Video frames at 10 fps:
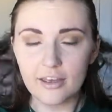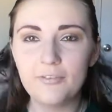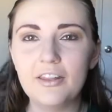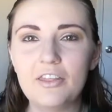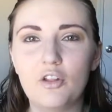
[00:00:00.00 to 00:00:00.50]
I
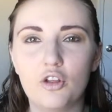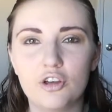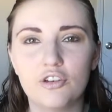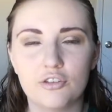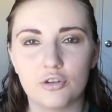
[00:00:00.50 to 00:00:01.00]
feel like the
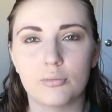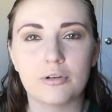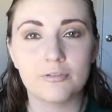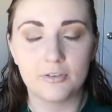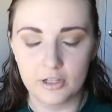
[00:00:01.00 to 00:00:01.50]
look just looks
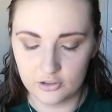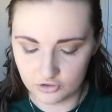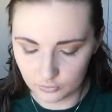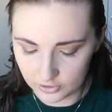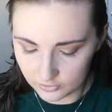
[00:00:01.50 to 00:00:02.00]
more
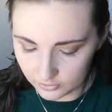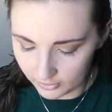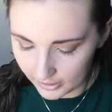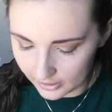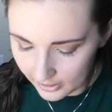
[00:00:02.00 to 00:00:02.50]
finished when you do
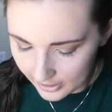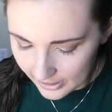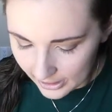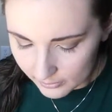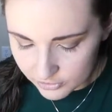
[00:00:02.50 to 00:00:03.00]
that.
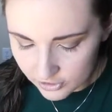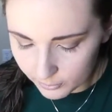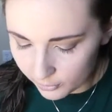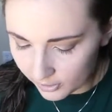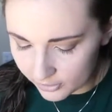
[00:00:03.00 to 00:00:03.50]
I'm just
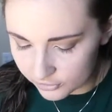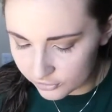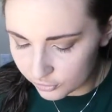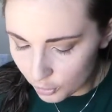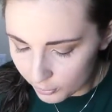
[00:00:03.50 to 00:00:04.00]
going to put on a
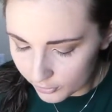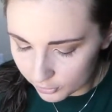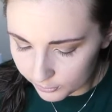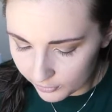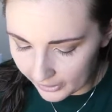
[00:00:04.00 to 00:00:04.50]
super
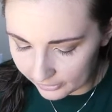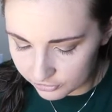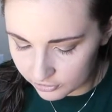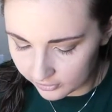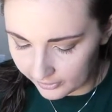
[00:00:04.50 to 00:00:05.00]
duper
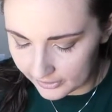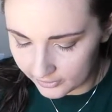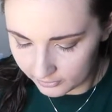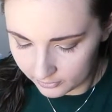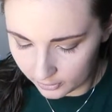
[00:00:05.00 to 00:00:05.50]
extra light
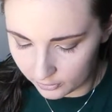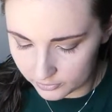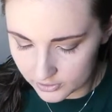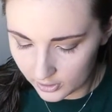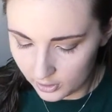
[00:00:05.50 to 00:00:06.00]

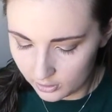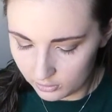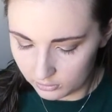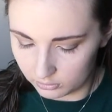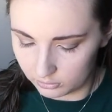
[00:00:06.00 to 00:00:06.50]
coat.
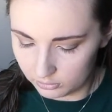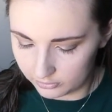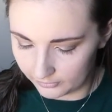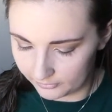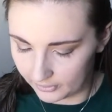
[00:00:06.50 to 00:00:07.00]

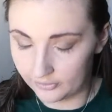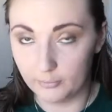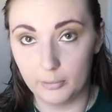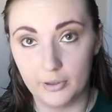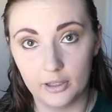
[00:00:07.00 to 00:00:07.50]
Oof, I forgot
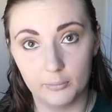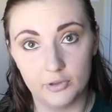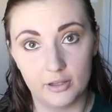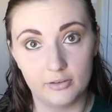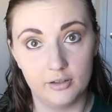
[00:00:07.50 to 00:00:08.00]
that my makeup
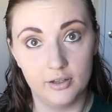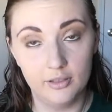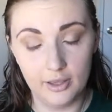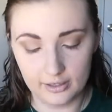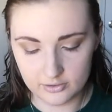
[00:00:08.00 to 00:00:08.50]
desk
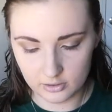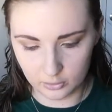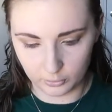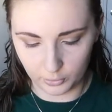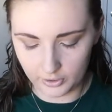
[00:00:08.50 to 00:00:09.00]
did that.
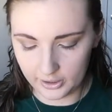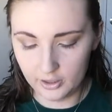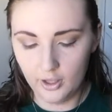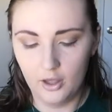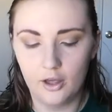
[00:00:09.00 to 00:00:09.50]
Oh
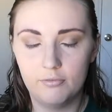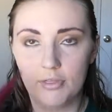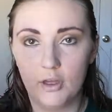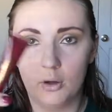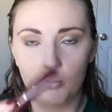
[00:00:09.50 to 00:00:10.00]
boy. Of
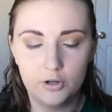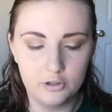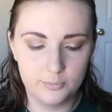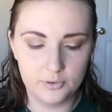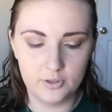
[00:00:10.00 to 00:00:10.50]
the
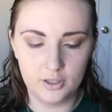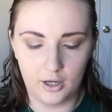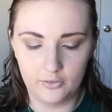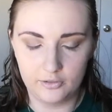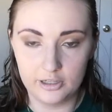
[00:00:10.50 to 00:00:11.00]
Wonder Beauty
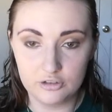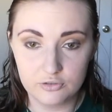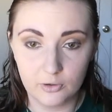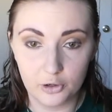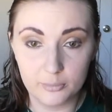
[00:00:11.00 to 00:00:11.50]

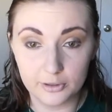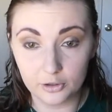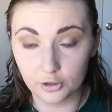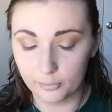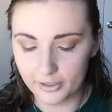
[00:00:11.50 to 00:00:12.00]
Unleashed Volume and
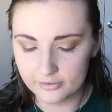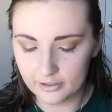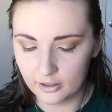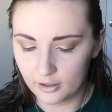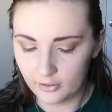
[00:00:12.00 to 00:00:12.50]
Curl
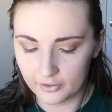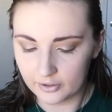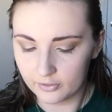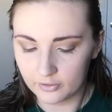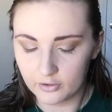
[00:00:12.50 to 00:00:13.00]
Mascara.
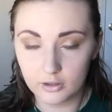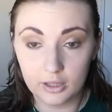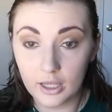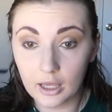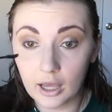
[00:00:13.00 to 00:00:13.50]
Like
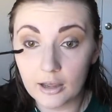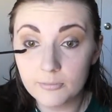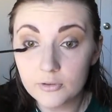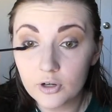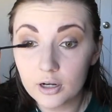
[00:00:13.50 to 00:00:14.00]
literally,
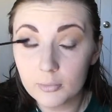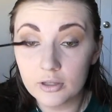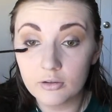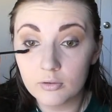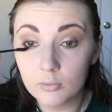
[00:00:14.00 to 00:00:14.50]
I've been trying to
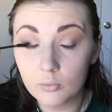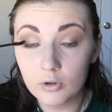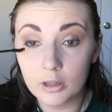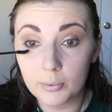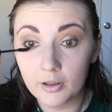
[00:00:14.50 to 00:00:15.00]
be
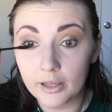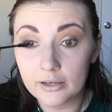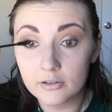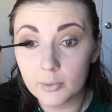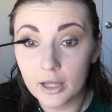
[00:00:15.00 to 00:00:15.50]
really
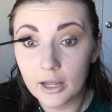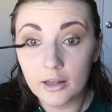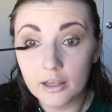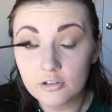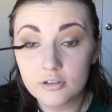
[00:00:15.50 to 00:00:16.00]
polite to my
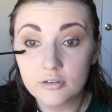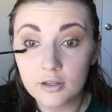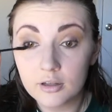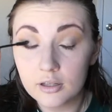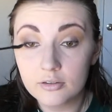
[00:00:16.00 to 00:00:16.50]
eyelashes
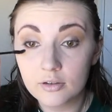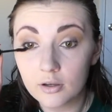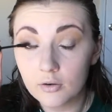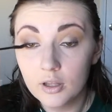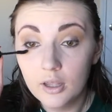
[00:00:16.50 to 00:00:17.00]
lately.
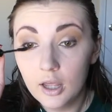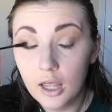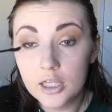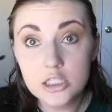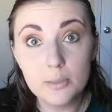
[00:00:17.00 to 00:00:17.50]
So
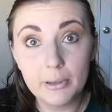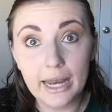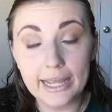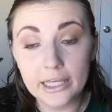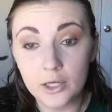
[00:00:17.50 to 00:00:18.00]
super
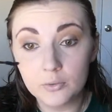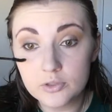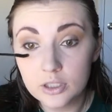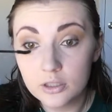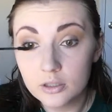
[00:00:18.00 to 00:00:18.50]
light coat.